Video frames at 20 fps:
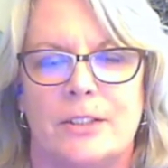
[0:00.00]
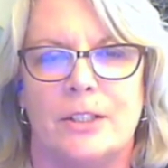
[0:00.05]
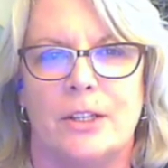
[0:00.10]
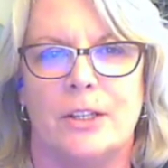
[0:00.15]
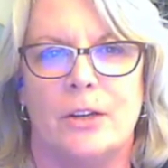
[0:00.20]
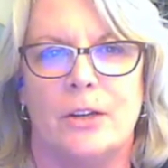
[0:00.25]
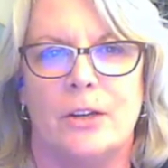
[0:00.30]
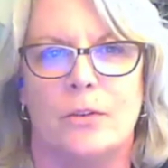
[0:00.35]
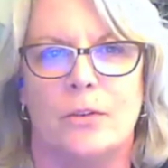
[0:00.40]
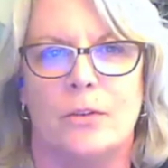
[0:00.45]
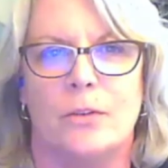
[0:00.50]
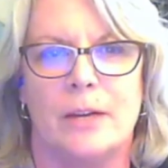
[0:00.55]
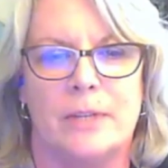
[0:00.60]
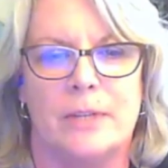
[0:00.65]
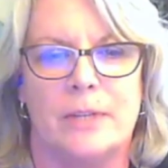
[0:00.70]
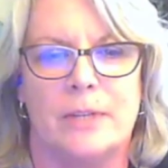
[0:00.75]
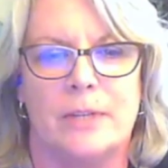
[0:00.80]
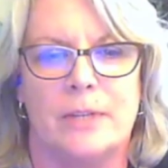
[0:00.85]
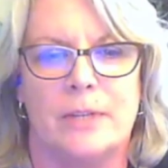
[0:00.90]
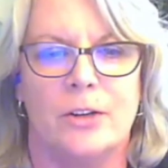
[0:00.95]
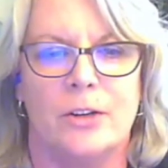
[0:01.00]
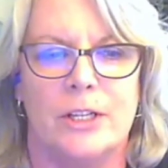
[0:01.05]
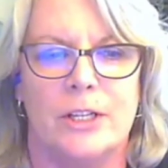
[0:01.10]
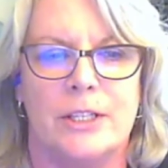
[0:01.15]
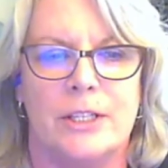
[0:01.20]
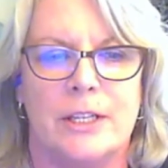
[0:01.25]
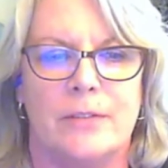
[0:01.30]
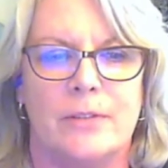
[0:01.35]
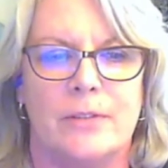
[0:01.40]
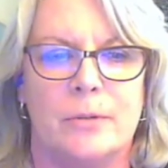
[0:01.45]
I would
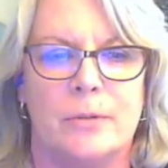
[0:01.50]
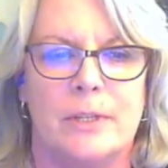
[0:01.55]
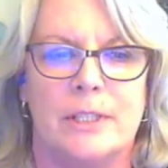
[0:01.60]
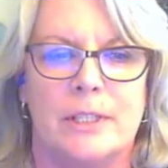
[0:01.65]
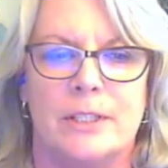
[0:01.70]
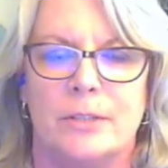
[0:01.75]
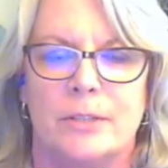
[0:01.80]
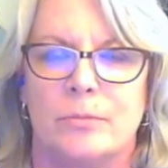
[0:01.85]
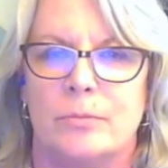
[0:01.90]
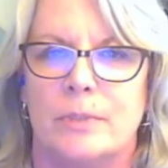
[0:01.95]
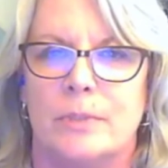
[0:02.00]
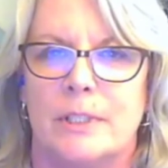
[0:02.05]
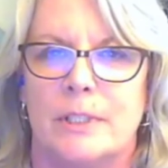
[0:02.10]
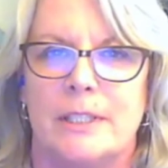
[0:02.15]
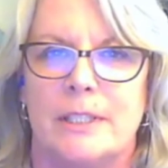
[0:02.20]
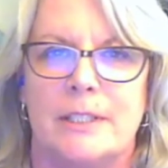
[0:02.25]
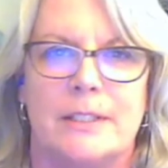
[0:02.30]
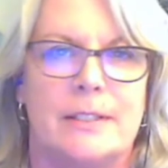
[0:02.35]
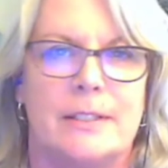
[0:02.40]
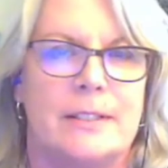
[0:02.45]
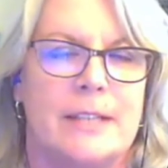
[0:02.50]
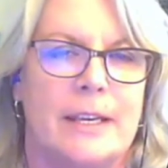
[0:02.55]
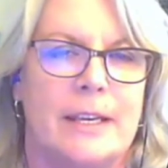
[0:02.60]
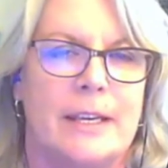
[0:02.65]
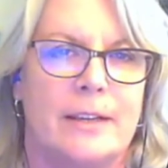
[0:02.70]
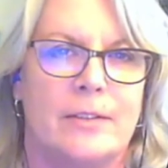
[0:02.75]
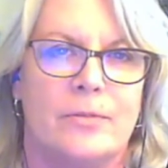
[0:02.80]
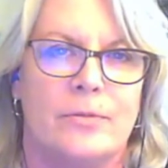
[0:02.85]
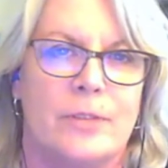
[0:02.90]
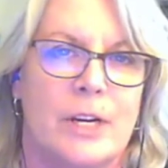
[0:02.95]
encourage everyone to really just
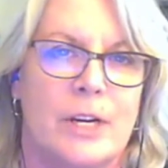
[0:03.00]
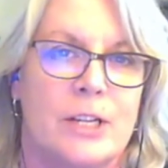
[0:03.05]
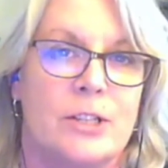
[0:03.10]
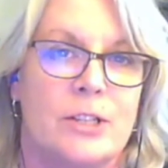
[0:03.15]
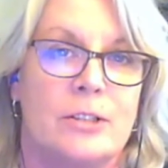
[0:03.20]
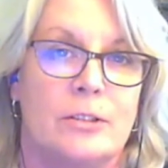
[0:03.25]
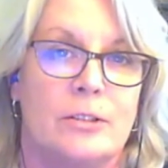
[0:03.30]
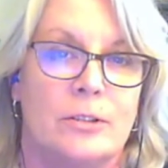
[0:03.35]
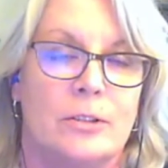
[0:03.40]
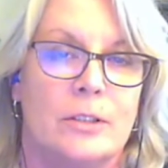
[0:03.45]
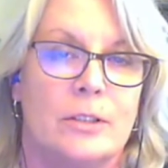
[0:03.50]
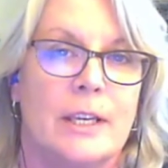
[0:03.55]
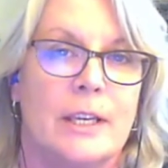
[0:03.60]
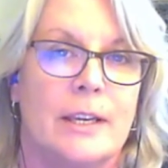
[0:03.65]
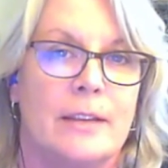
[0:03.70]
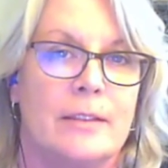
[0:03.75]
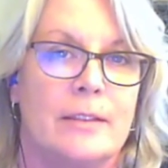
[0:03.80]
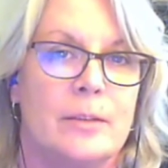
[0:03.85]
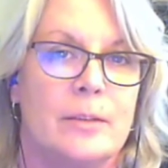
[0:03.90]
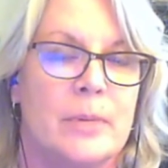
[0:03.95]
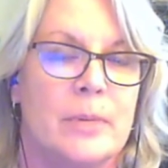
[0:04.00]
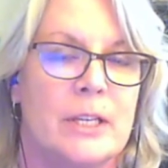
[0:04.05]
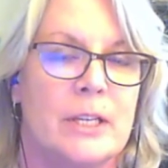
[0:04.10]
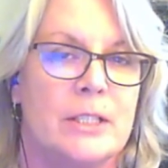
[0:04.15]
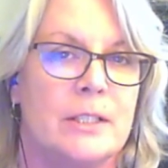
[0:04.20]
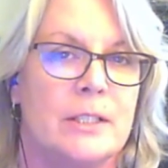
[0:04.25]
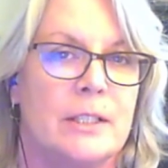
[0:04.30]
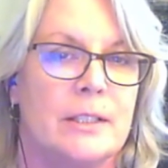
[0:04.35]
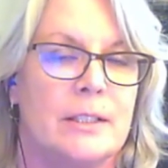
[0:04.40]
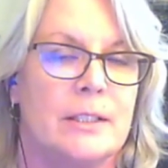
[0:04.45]
take a fresh look at the
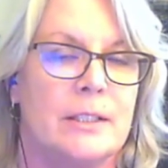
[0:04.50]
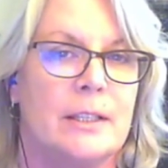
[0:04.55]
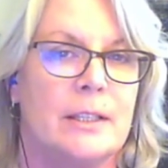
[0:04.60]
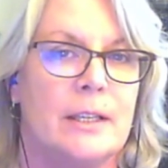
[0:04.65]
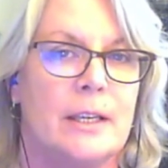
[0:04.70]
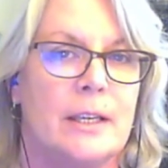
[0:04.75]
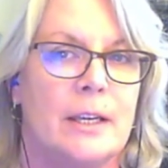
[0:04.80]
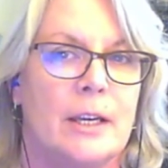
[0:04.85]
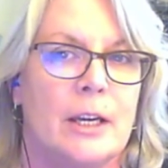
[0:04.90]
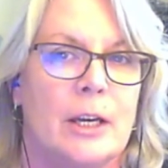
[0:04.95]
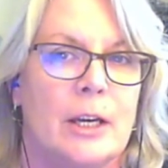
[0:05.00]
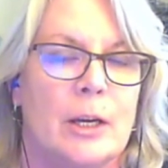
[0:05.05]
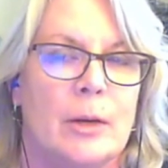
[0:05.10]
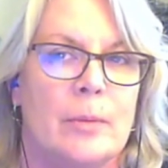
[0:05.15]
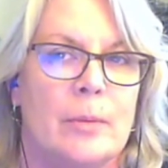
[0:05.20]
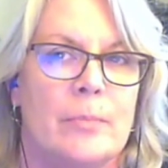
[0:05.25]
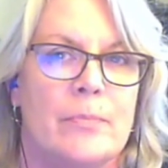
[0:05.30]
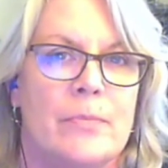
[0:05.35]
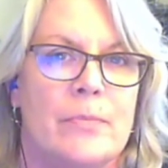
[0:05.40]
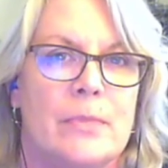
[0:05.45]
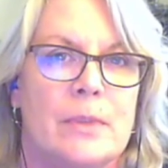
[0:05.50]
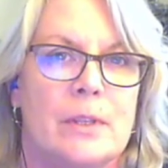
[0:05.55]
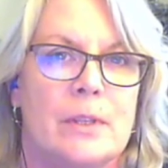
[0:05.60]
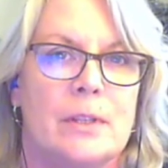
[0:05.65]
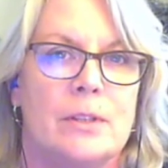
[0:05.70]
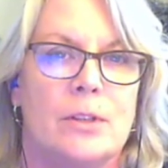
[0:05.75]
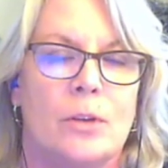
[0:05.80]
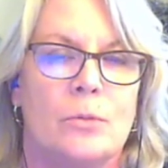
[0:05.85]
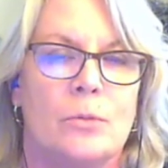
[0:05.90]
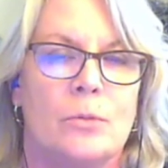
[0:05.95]
budget.
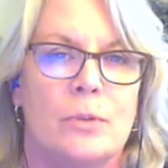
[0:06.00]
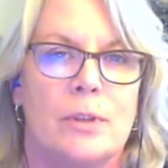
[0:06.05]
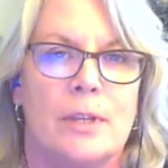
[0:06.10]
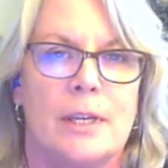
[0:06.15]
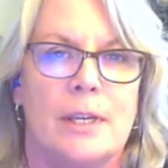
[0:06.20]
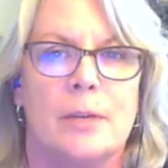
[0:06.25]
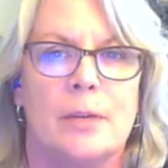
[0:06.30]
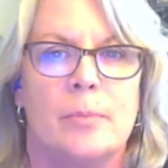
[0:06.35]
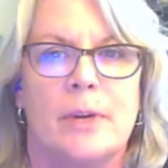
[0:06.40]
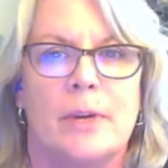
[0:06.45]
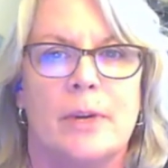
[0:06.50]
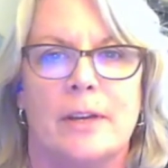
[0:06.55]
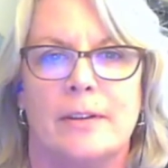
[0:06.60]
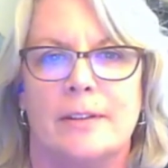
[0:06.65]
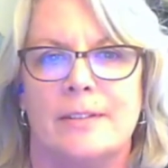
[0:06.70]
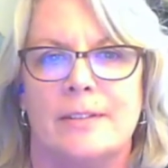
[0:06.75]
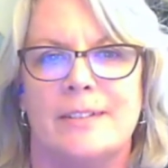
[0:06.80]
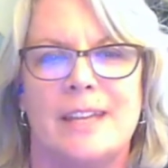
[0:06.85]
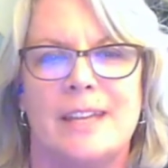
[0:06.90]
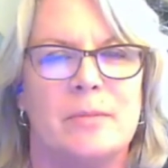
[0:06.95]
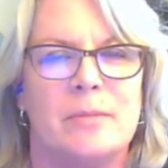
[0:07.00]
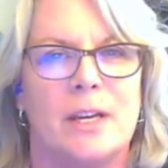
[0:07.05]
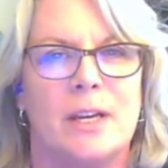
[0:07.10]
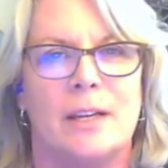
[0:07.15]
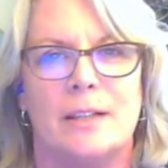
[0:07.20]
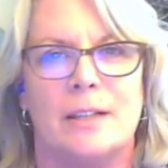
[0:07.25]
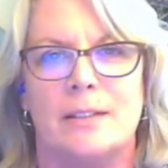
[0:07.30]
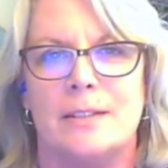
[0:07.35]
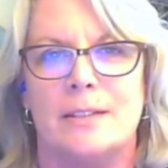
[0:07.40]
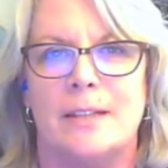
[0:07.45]
Don't think about the same
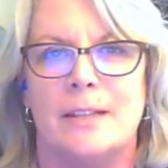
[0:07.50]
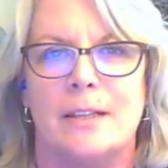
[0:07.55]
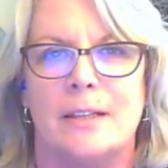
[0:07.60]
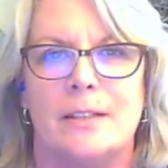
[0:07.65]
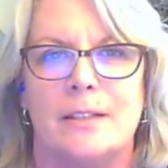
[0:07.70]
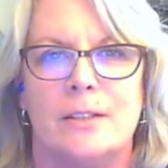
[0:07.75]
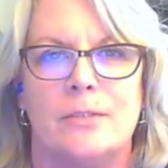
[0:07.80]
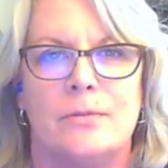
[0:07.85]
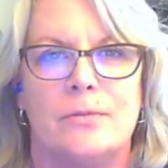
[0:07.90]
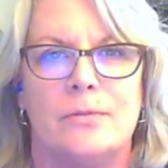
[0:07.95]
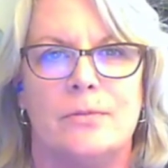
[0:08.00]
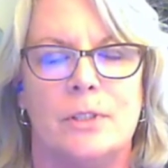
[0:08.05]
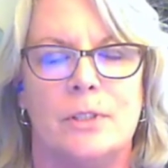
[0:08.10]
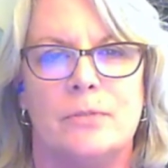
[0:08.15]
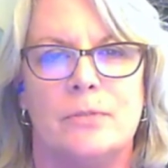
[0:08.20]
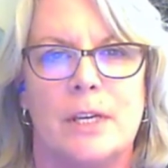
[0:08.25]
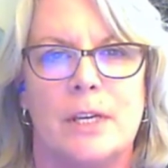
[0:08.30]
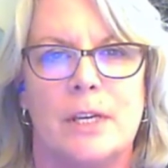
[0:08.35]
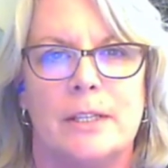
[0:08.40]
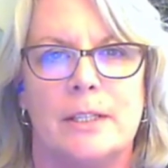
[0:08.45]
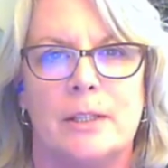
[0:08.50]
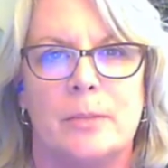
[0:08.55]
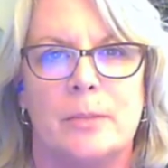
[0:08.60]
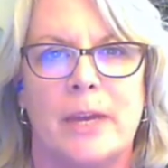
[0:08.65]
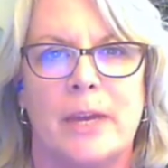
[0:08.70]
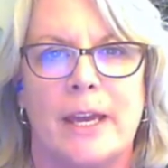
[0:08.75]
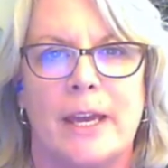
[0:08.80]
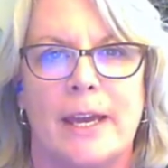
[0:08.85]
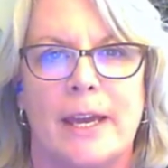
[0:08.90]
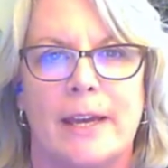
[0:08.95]
cuts that you've done in the
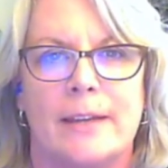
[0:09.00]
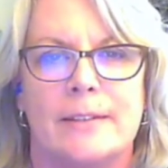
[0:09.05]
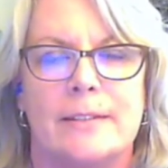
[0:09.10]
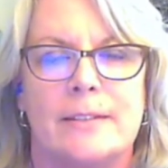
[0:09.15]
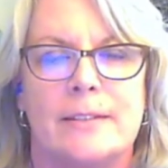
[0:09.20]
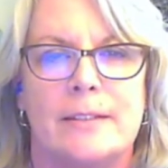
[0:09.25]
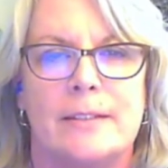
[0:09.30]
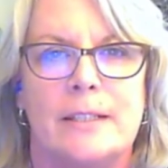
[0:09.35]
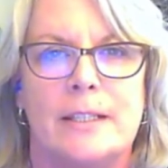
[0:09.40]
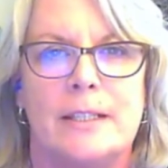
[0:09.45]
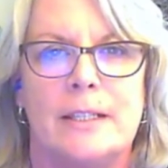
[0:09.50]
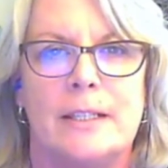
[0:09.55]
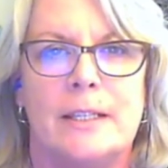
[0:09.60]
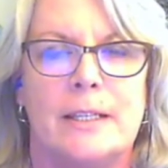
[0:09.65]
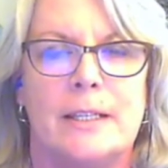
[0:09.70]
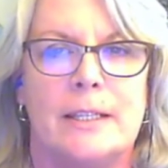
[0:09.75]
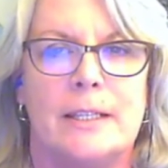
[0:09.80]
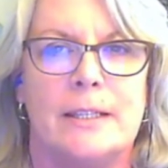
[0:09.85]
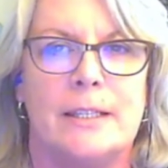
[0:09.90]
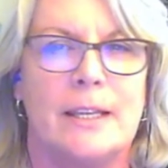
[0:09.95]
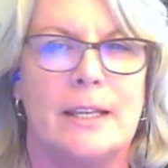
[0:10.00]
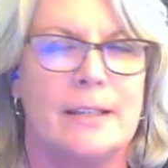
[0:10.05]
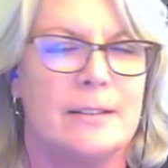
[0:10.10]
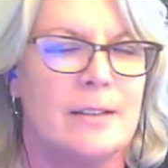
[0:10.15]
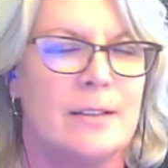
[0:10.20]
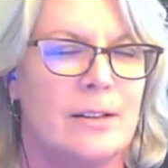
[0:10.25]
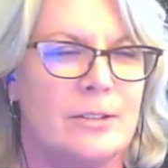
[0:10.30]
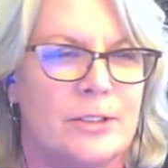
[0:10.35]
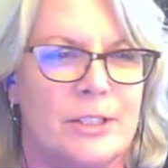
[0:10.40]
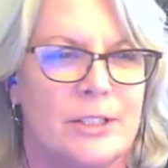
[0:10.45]
past.
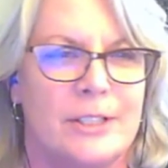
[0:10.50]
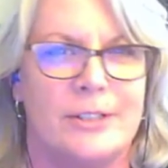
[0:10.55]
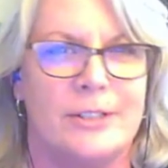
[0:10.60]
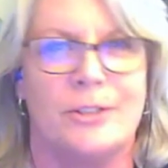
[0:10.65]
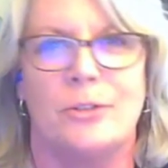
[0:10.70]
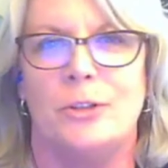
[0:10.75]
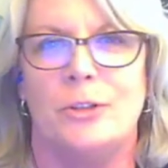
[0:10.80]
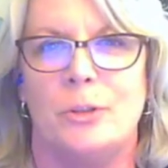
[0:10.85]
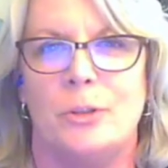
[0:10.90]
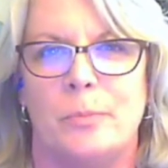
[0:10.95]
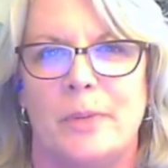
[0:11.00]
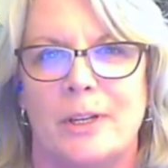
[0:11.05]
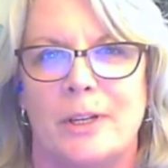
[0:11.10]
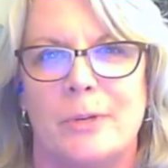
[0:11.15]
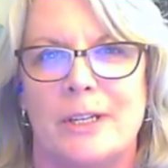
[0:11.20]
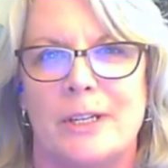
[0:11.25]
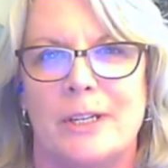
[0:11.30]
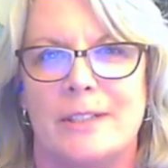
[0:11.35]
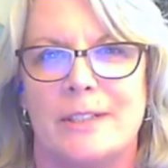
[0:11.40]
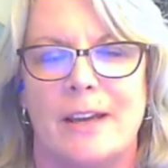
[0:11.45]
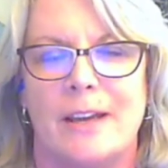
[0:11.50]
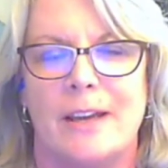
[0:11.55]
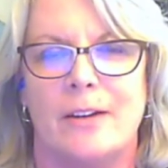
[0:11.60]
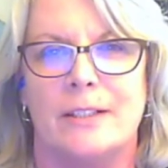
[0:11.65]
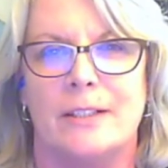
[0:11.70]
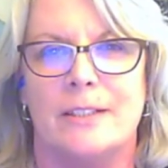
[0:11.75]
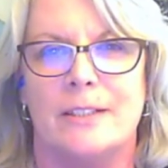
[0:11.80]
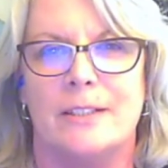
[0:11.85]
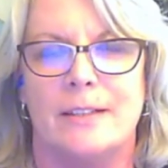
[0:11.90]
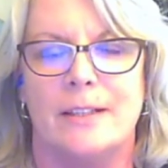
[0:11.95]
Technology is so ubiquitous now.
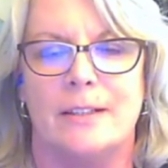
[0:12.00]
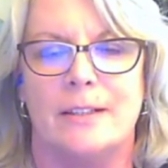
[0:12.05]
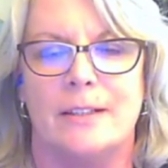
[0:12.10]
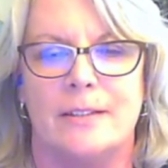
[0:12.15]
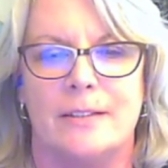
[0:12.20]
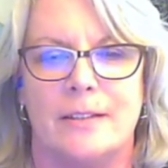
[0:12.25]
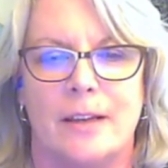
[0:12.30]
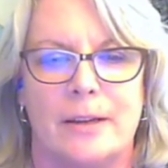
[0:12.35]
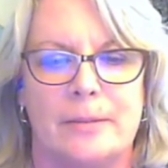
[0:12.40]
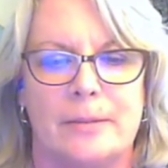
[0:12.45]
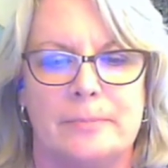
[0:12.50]
It's